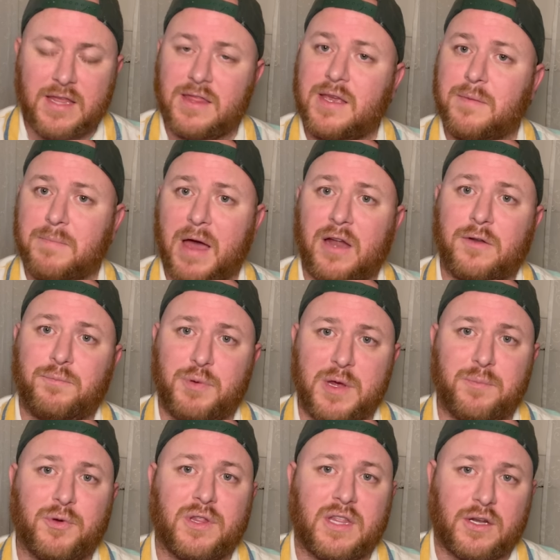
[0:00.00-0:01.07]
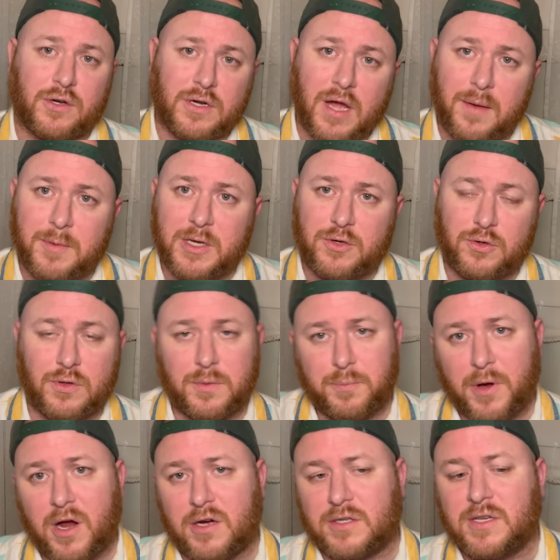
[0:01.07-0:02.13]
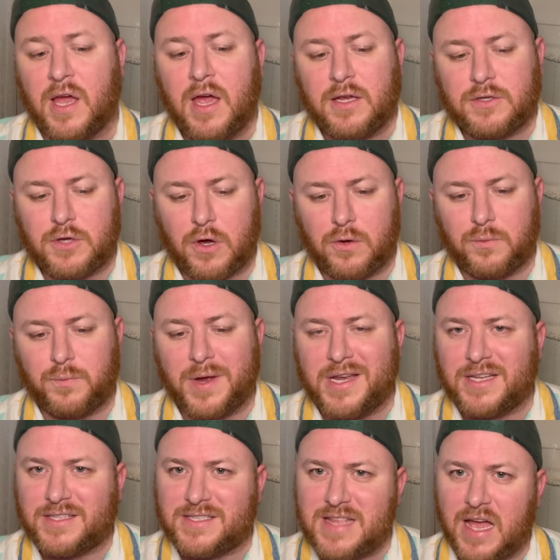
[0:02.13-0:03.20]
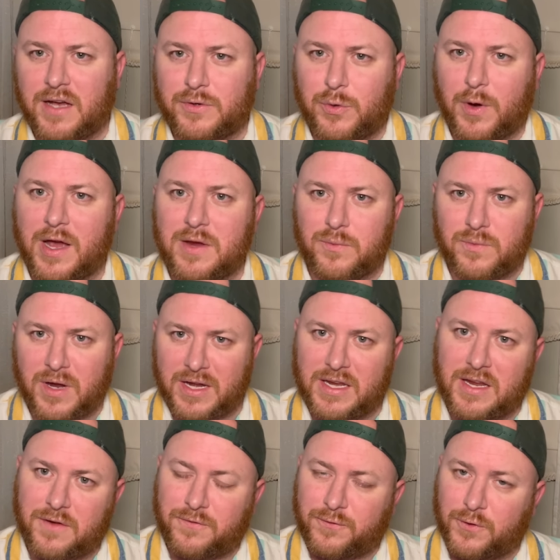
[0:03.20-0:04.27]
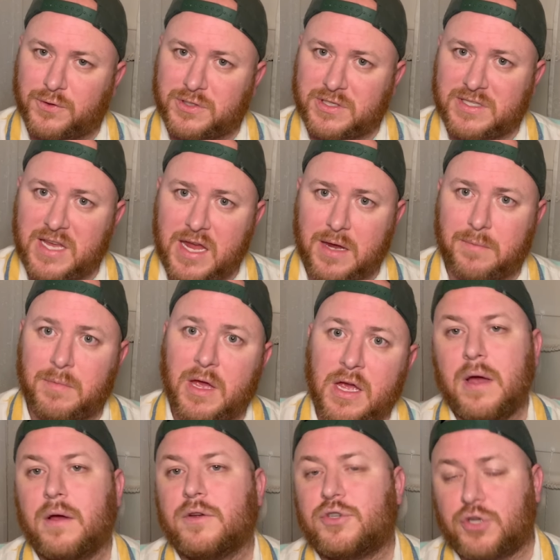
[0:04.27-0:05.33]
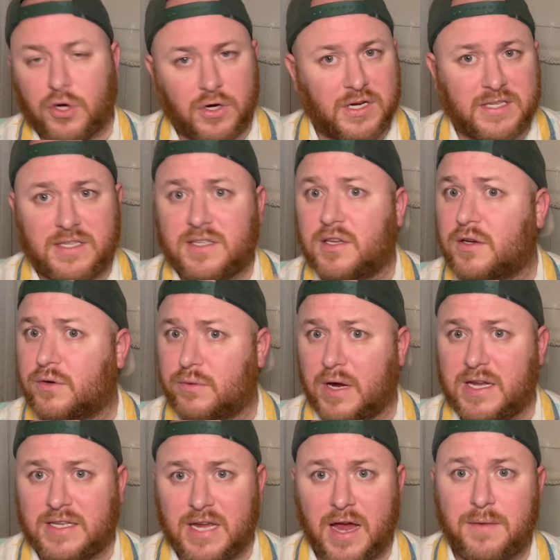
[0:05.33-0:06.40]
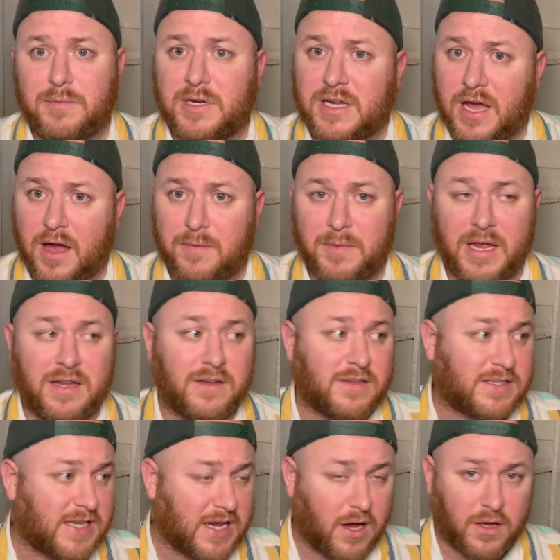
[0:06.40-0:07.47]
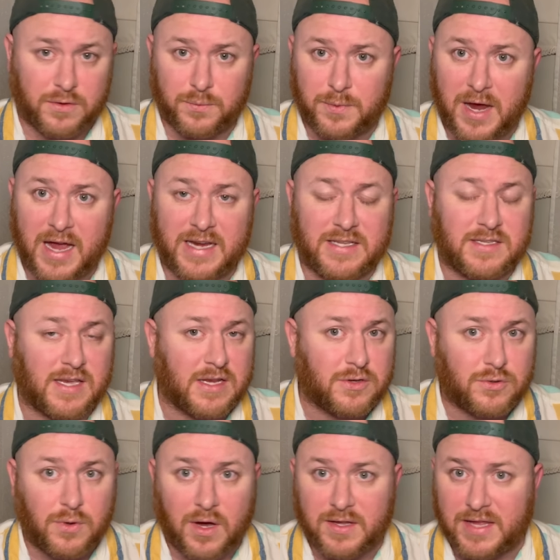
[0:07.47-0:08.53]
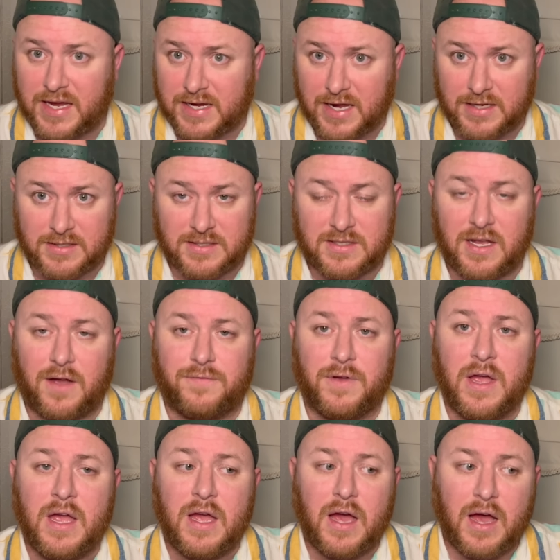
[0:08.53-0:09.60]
the amount of people that are coming to the parks. So when it's not quite running at full steam, sure, it's still a great time to come and see all the rides and do all that kind of stuff.